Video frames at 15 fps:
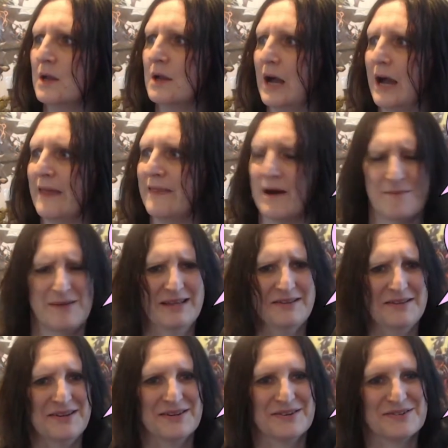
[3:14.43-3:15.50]
And that meant,
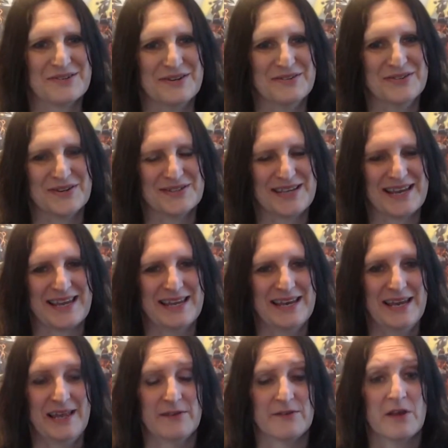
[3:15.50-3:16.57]
sort of not taking
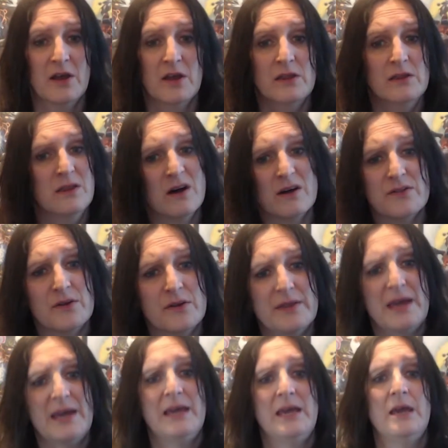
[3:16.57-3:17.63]
hints. Not
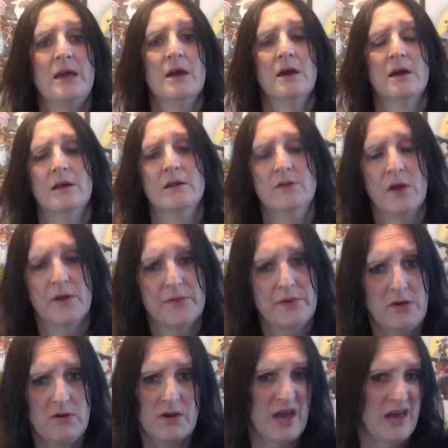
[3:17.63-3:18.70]
that
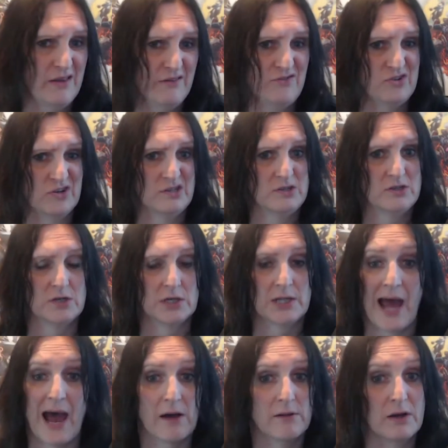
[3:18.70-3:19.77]
you get judged on
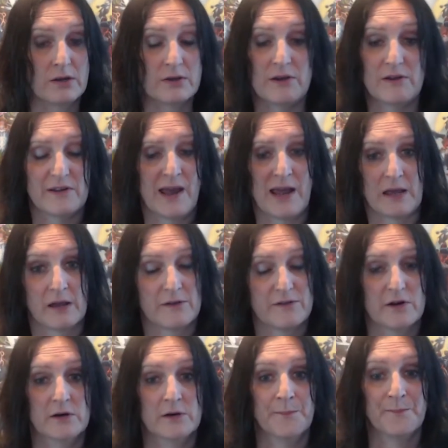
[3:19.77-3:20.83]
how long you take at
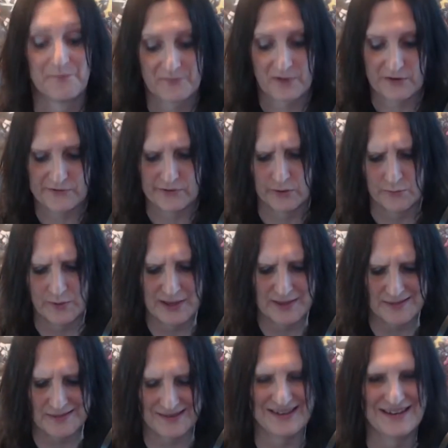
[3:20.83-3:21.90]
all. So
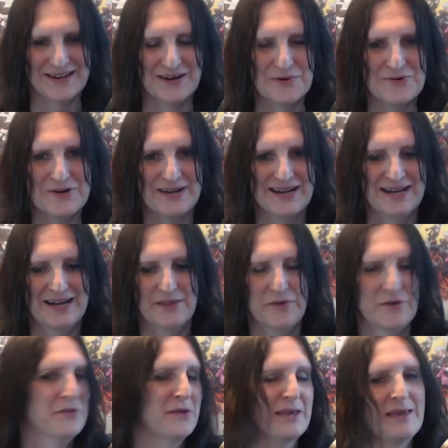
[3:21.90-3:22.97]
with,
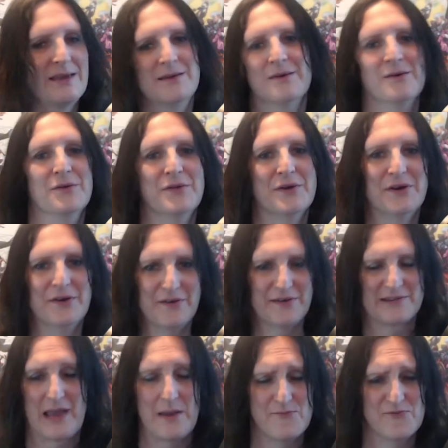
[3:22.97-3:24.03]
the other
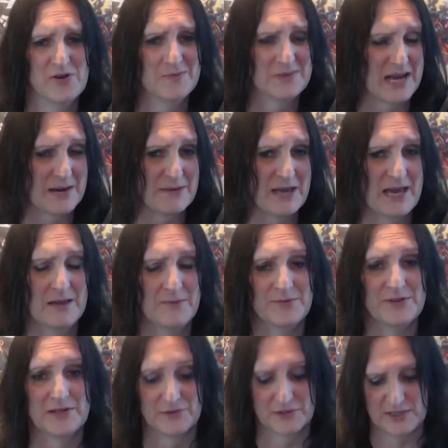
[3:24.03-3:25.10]
escape room type
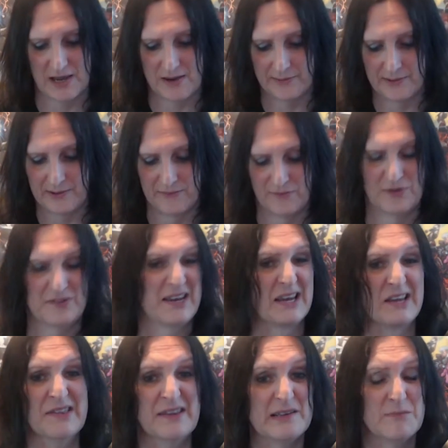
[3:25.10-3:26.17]
games, they'll say if you've
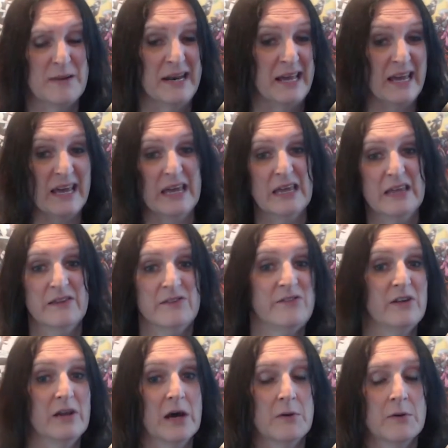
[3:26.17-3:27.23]
taken this many hints, you